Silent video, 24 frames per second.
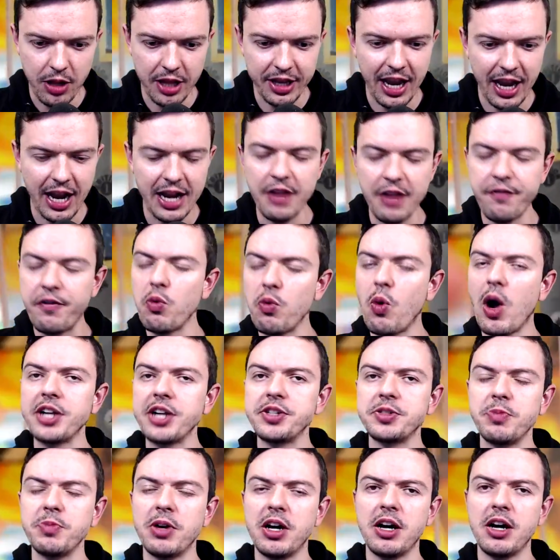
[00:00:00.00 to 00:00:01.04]
Again, if you watch
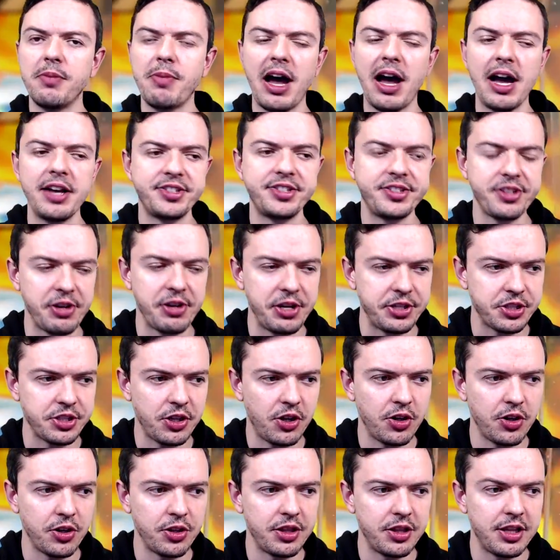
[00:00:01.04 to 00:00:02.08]
uh, my series
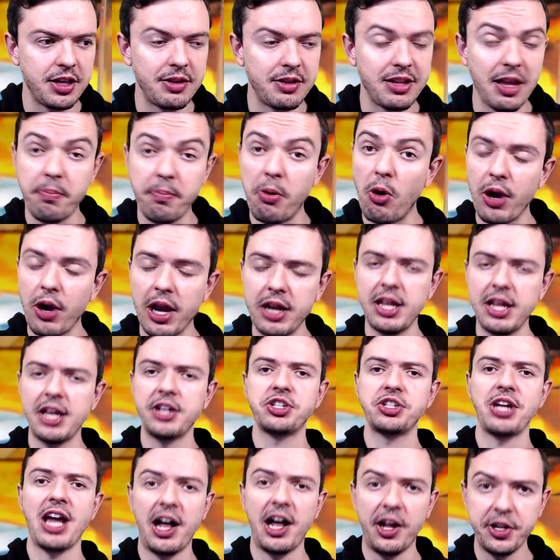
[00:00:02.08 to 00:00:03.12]
on the, the Poke Day
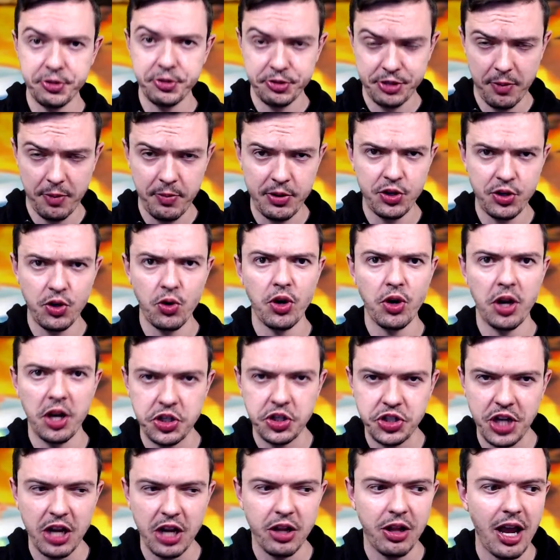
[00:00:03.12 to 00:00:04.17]
Challenge, which I've been doing on the
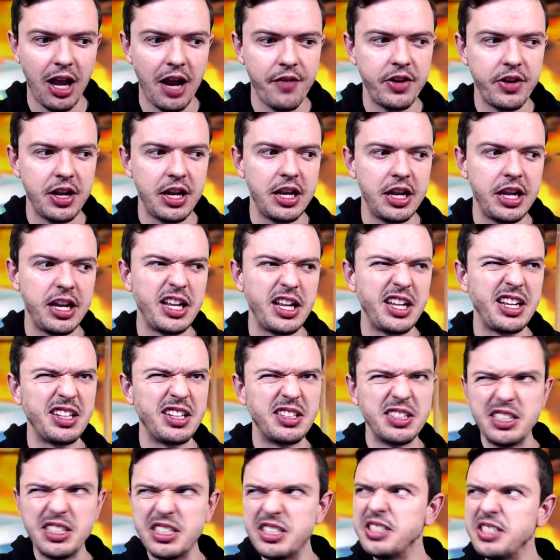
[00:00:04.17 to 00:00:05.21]
channel every
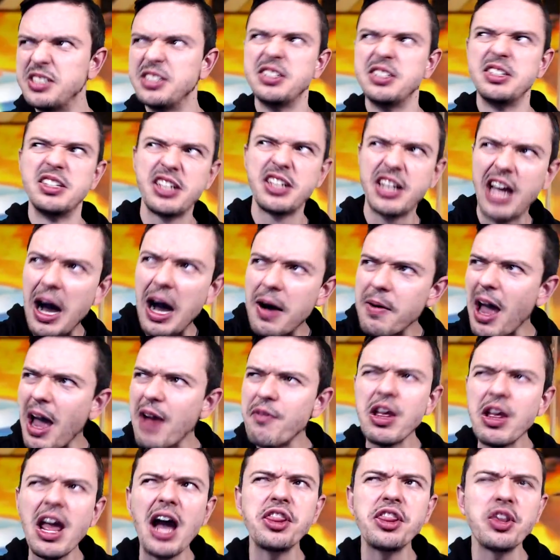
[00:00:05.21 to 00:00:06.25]

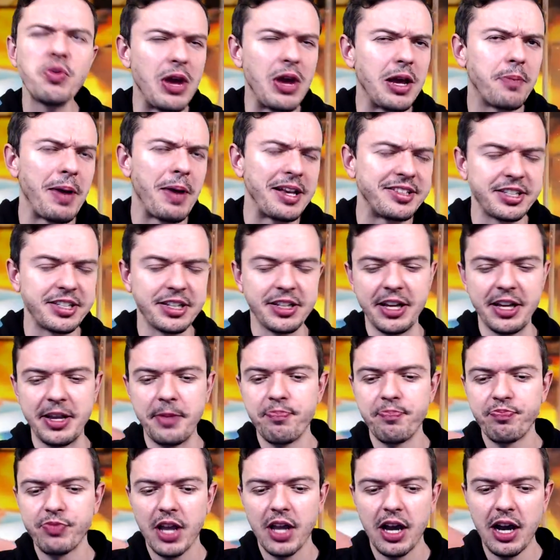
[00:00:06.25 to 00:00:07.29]
every other week, basically.
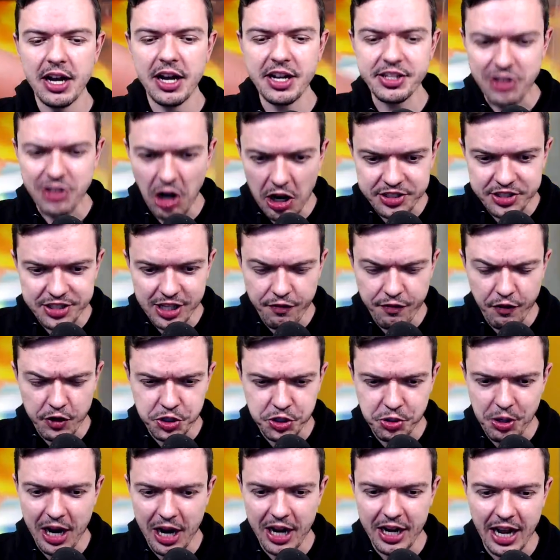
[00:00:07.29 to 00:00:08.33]
Uh, this card's still for
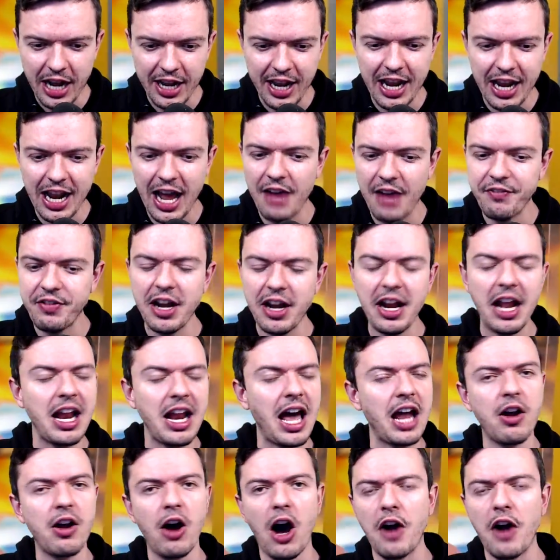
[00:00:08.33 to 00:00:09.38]
trade. Again, I've gotten a lot
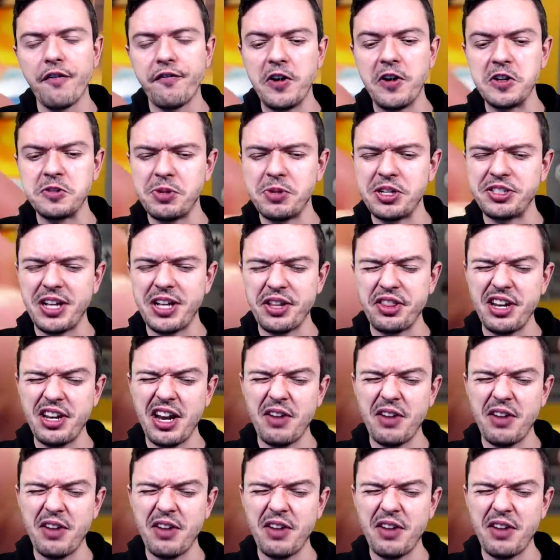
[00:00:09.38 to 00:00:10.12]
of offers, but there's nothing that